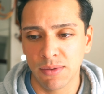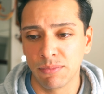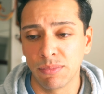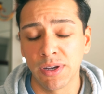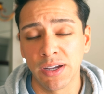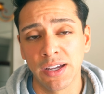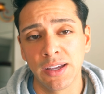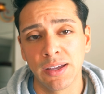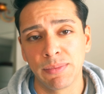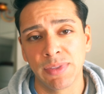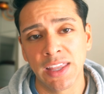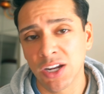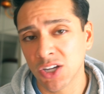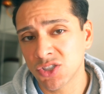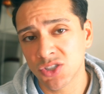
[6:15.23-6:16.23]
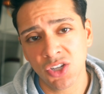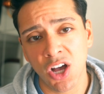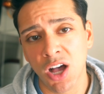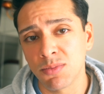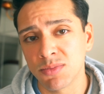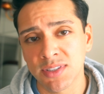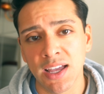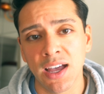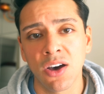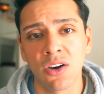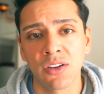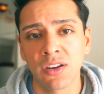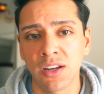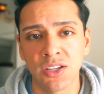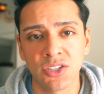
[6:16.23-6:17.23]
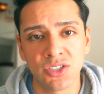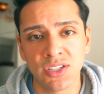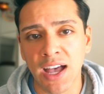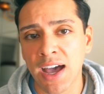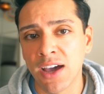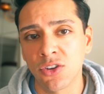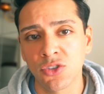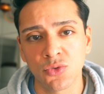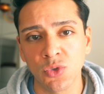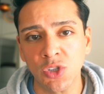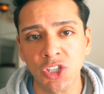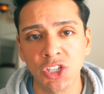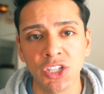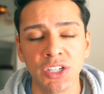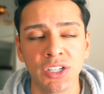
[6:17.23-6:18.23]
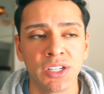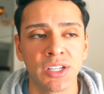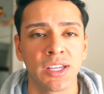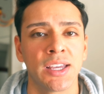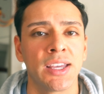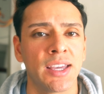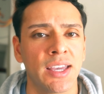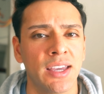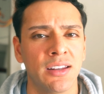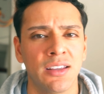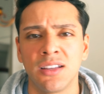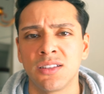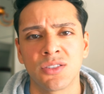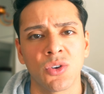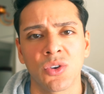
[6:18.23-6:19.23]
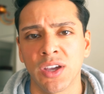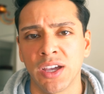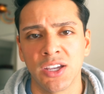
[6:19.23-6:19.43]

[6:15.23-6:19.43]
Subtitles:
but then it just calms down and it just idles really good, and it's okay.